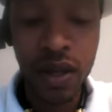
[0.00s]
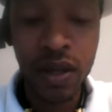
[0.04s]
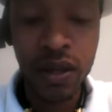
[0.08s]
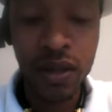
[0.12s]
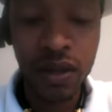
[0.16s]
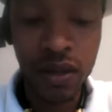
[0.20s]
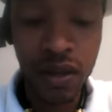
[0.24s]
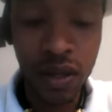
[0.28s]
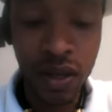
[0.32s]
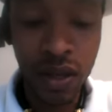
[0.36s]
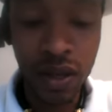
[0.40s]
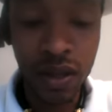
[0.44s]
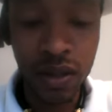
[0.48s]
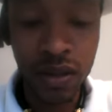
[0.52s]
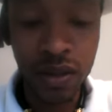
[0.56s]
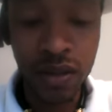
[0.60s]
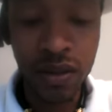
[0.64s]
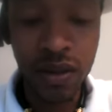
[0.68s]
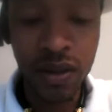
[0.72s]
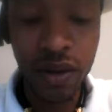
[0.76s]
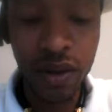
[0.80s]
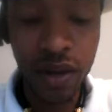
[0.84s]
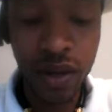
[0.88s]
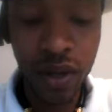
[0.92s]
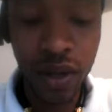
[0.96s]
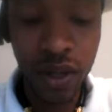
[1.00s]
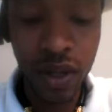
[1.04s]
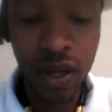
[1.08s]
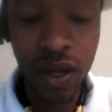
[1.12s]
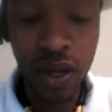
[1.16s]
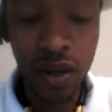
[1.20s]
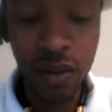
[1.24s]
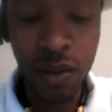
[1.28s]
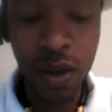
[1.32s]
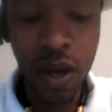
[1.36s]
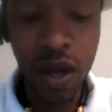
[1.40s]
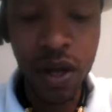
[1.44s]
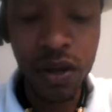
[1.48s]
So that's three.
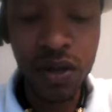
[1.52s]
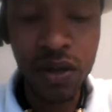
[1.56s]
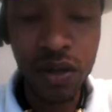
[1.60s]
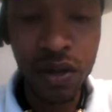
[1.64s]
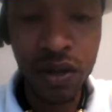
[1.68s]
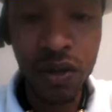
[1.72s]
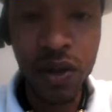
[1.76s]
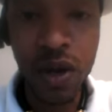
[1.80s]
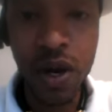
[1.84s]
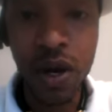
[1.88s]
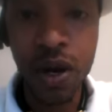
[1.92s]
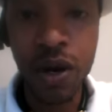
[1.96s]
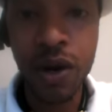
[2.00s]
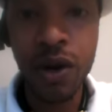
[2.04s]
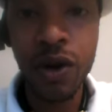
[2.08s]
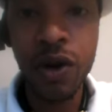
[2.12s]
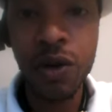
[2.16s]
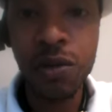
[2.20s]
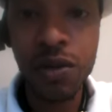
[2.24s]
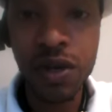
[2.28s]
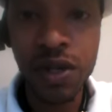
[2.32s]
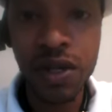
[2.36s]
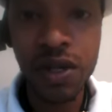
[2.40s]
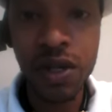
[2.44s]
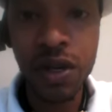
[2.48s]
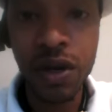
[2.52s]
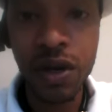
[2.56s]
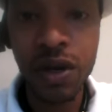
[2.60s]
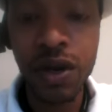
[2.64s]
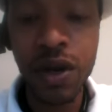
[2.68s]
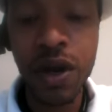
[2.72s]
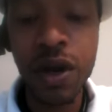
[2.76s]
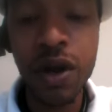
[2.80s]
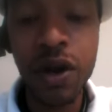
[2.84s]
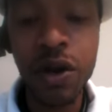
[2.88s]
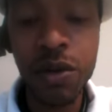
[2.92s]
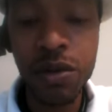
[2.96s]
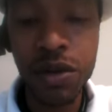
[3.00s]
Also, herbs, certain
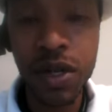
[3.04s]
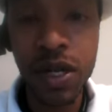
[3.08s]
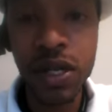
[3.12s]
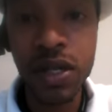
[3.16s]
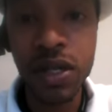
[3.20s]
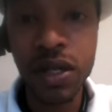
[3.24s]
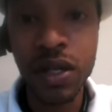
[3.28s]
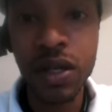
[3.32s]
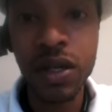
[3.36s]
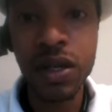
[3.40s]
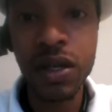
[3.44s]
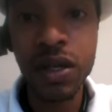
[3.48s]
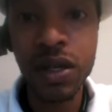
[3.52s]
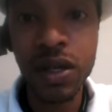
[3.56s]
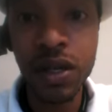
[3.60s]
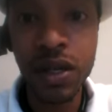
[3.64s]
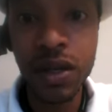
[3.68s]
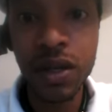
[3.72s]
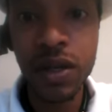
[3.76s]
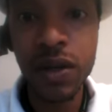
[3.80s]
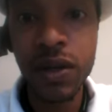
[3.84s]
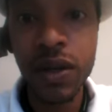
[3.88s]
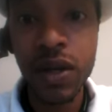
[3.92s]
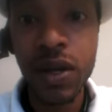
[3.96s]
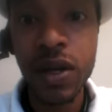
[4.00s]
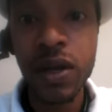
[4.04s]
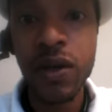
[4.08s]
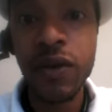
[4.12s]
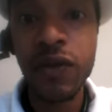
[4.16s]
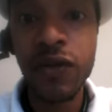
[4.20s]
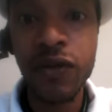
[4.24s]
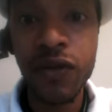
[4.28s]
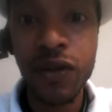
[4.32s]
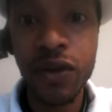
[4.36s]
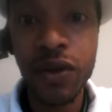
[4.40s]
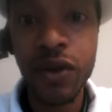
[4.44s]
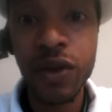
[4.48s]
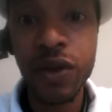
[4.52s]
herbs that's good
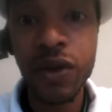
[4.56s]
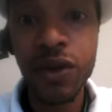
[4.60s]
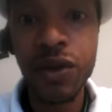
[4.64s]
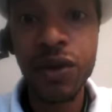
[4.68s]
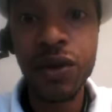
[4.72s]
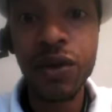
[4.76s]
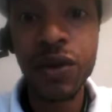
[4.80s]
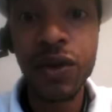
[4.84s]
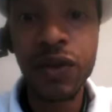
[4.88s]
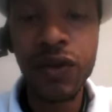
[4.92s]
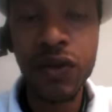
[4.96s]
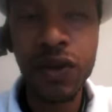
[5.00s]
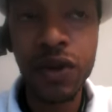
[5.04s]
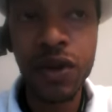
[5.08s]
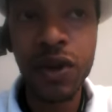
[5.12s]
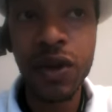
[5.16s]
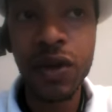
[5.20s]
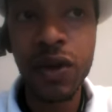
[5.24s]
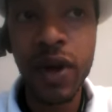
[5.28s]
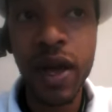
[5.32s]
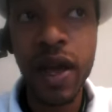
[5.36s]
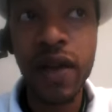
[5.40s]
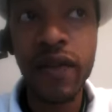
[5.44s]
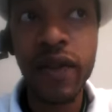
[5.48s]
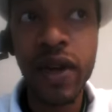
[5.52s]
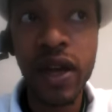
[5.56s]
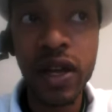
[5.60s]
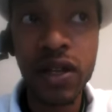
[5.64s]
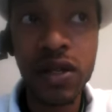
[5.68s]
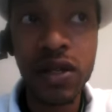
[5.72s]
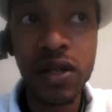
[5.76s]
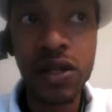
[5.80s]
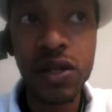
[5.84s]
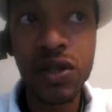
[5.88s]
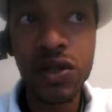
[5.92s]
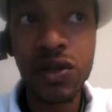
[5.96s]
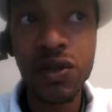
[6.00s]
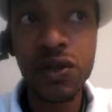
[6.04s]
for you, if you don't have
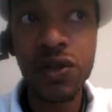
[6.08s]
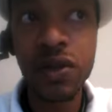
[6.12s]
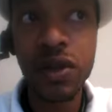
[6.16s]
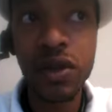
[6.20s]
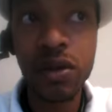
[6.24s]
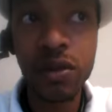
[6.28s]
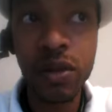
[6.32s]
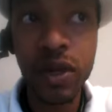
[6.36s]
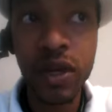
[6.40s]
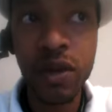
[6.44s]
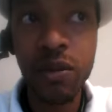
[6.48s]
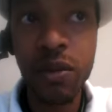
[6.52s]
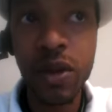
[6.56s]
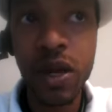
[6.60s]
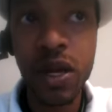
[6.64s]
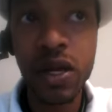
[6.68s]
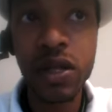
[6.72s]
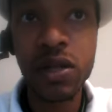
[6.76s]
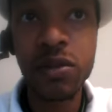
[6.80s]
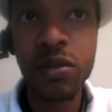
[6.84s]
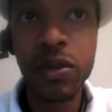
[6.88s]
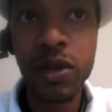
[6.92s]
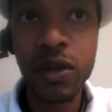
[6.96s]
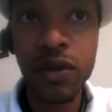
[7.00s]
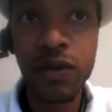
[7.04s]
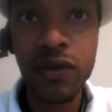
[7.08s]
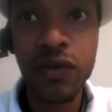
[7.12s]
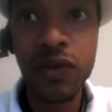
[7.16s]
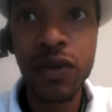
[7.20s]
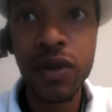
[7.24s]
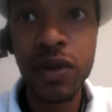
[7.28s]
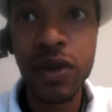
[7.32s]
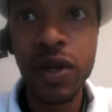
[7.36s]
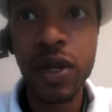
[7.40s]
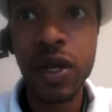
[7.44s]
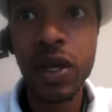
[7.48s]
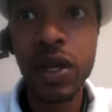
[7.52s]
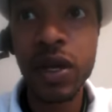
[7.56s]
access to them, inbox me
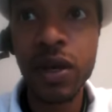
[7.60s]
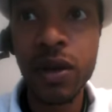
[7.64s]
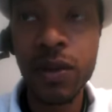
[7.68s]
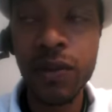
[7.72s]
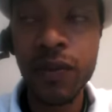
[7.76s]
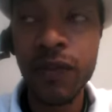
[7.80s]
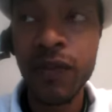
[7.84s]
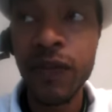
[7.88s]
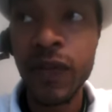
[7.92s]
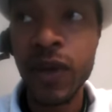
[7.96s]
for them.